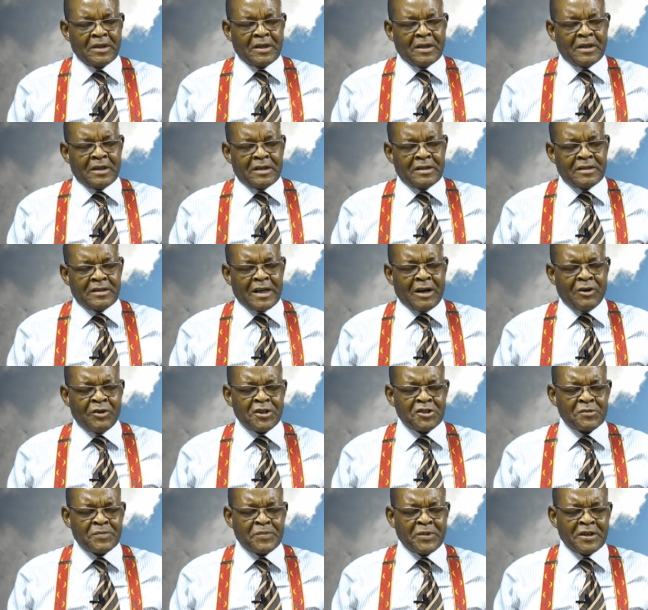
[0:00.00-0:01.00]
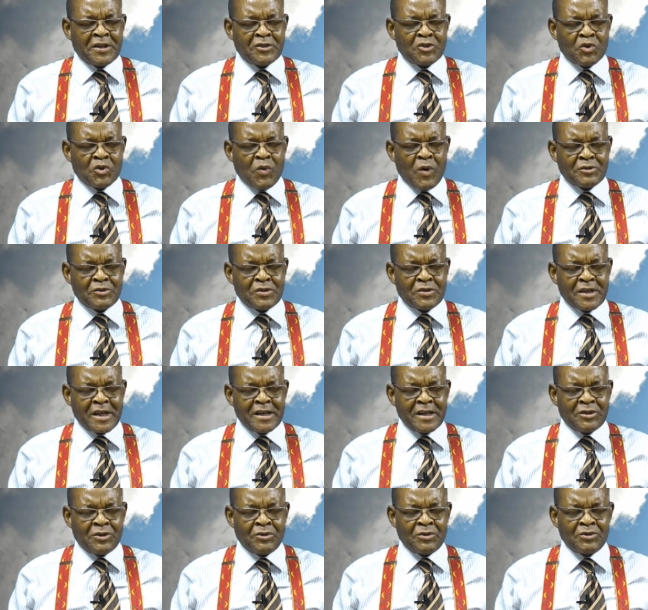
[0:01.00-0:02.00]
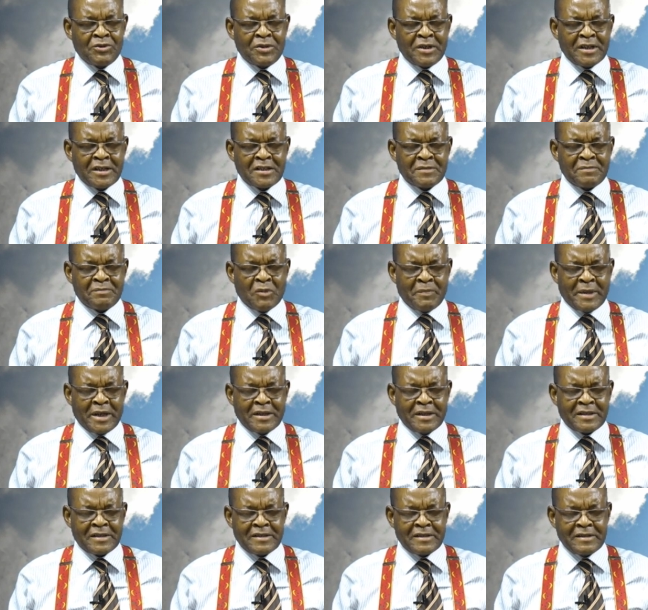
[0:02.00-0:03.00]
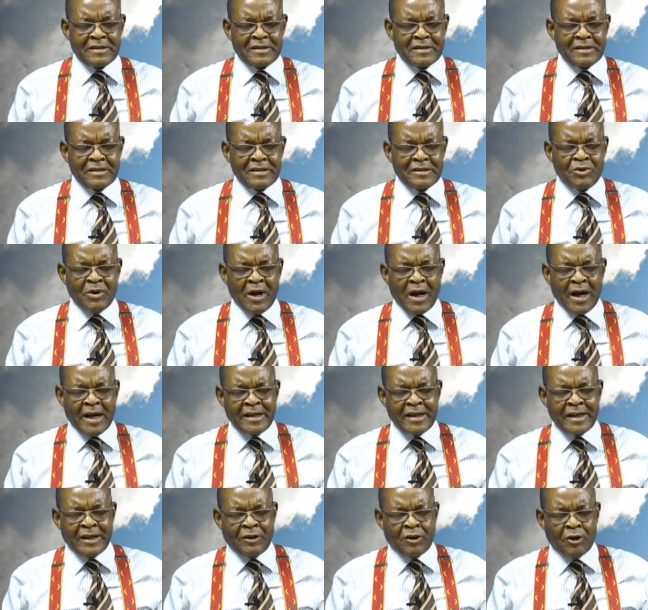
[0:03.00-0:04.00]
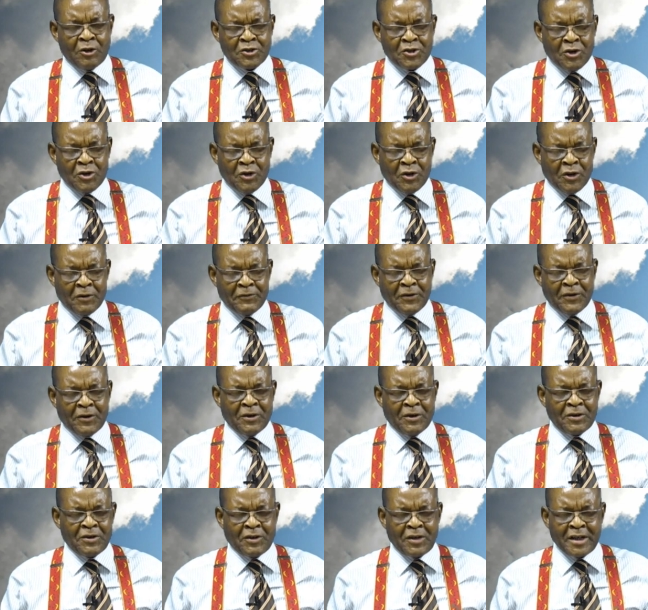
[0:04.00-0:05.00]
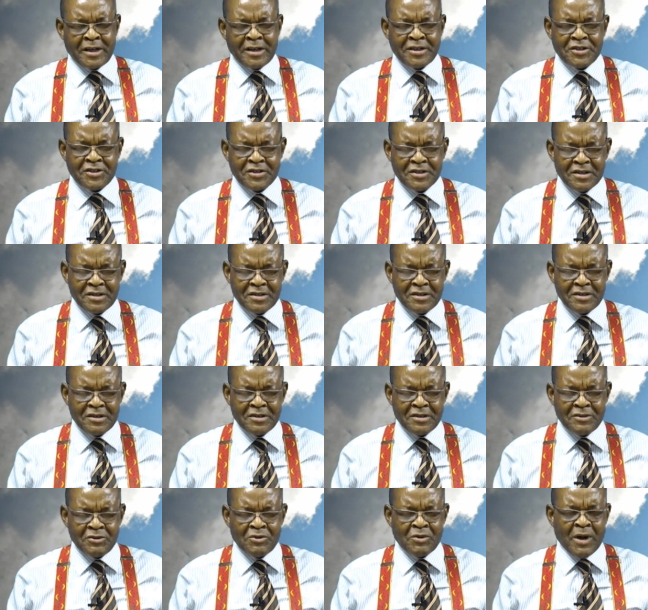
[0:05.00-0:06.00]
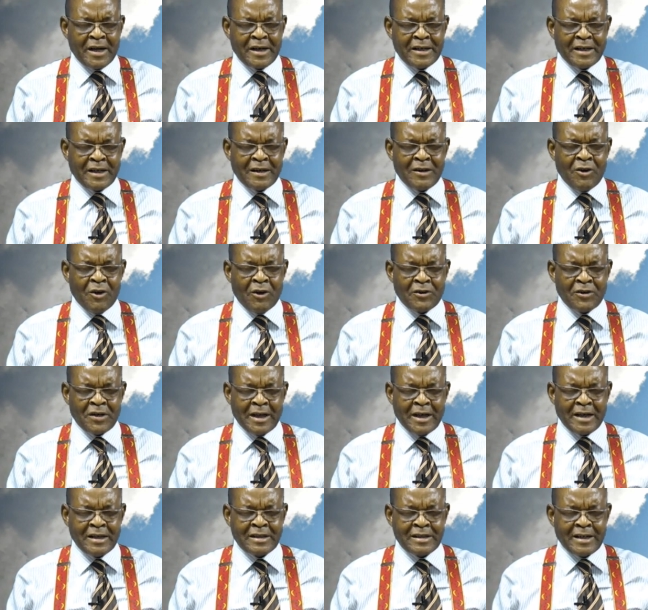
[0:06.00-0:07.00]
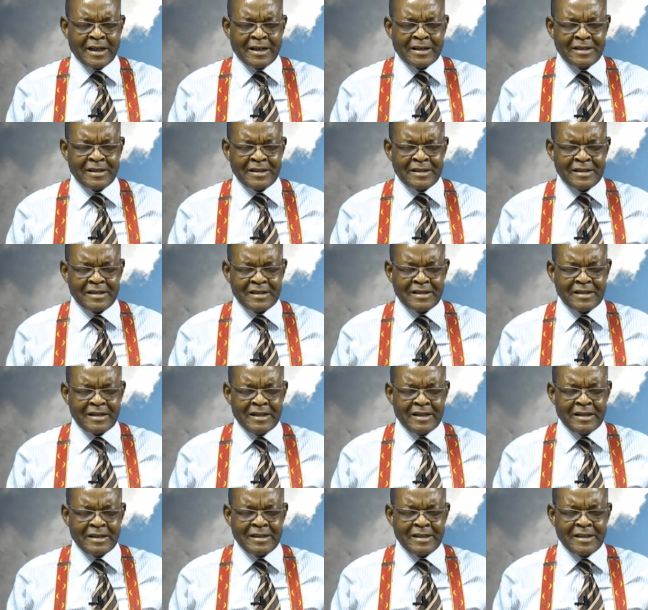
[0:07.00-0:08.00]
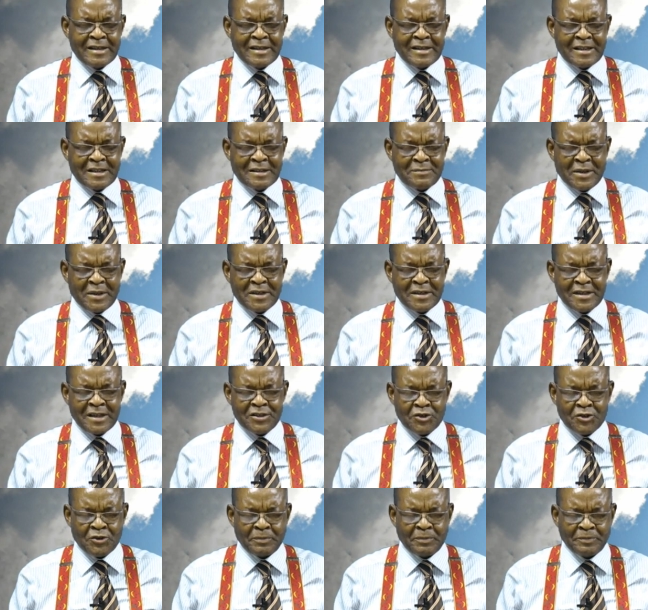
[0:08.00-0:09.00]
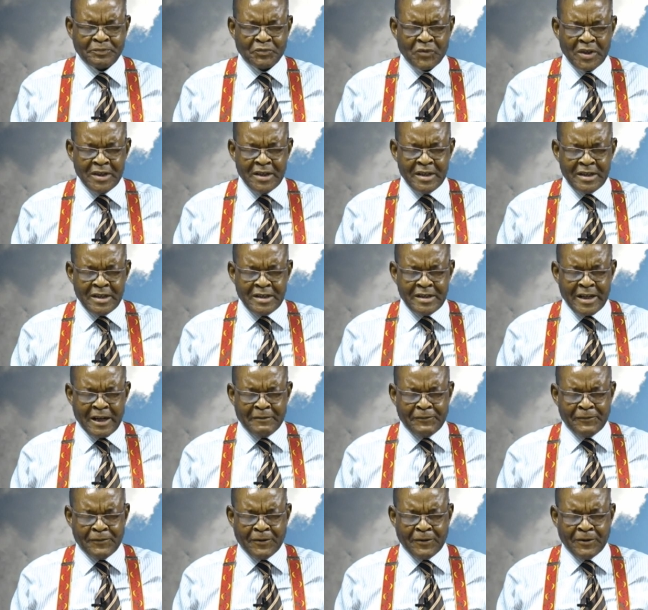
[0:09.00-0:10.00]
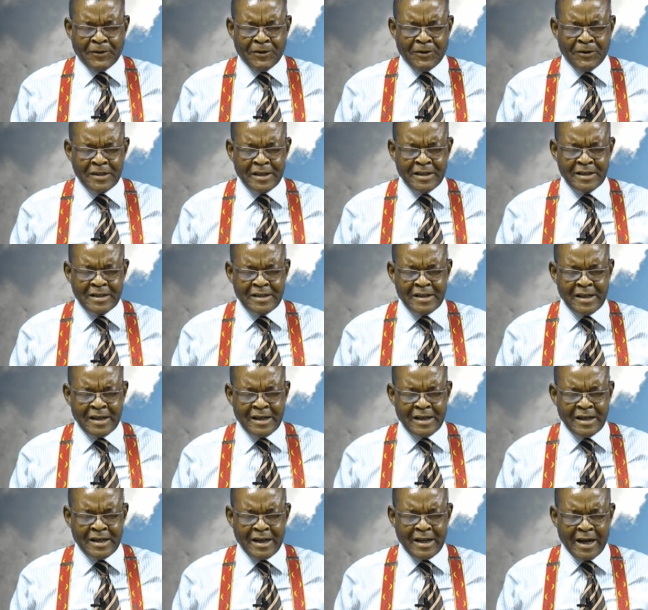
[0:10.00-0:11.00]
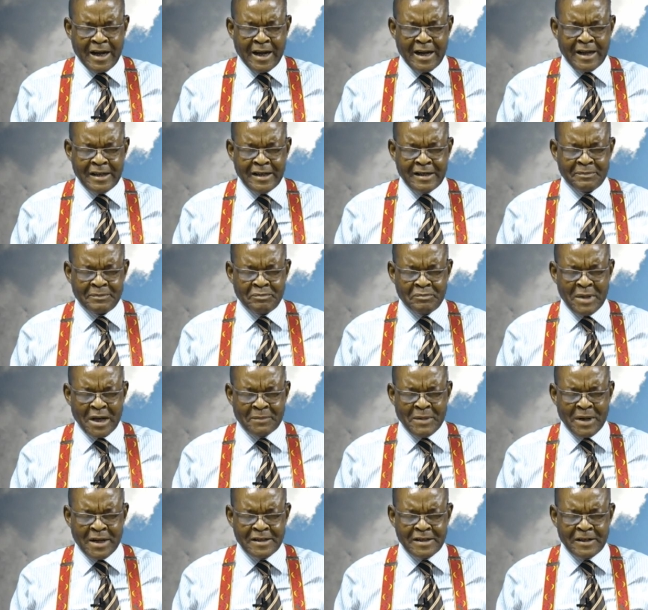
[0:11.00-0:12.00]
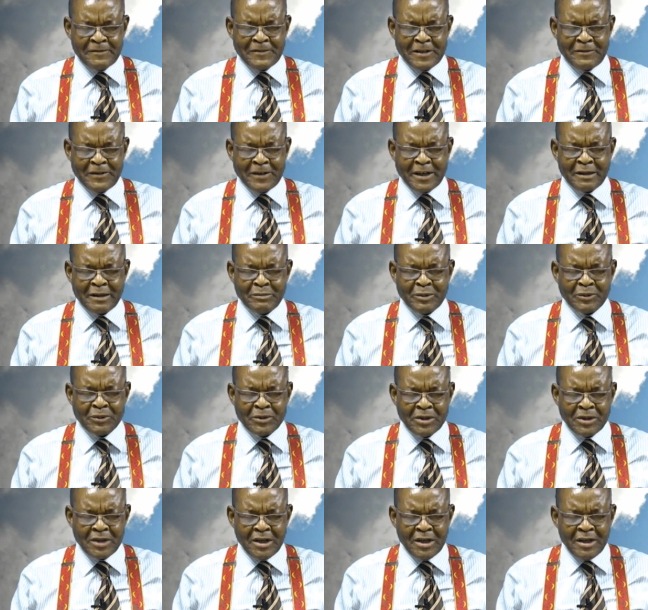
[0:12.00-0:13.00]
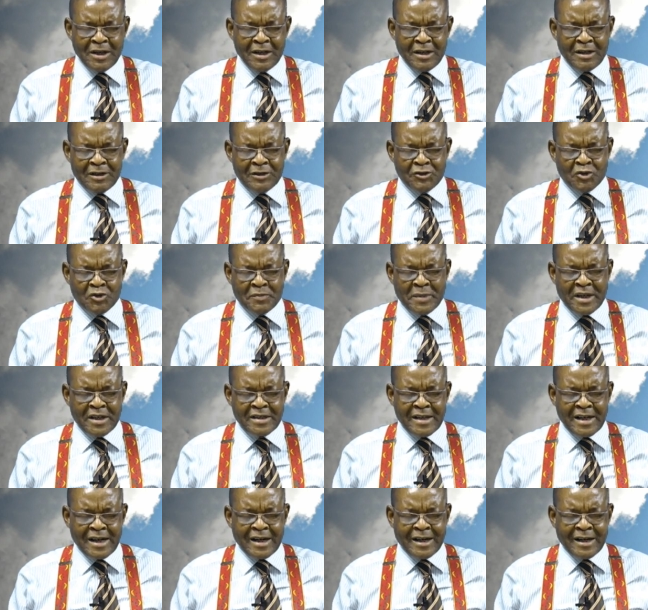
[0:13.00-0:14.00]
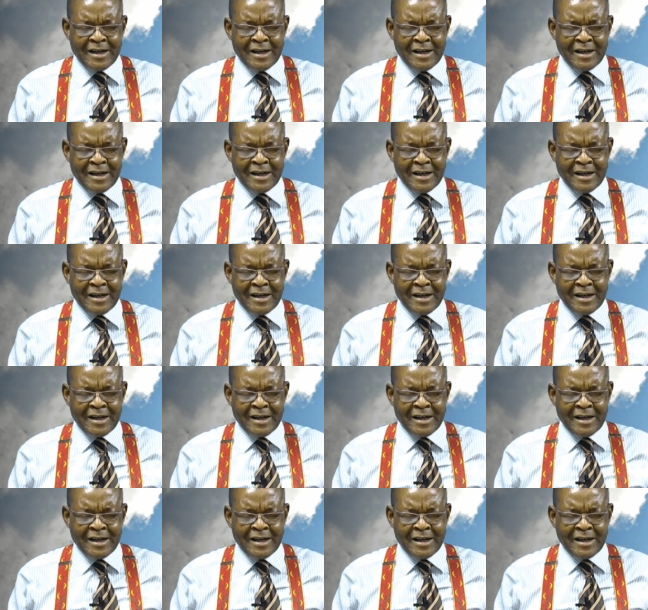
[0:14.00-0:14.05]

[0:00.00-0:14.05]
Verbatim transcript: Dear Holy Spirit, we want to thank you this moment. You are the author of all knowledge. You are the Godhead that is in this dispensation. Therefore, this day I make myself available to minister grace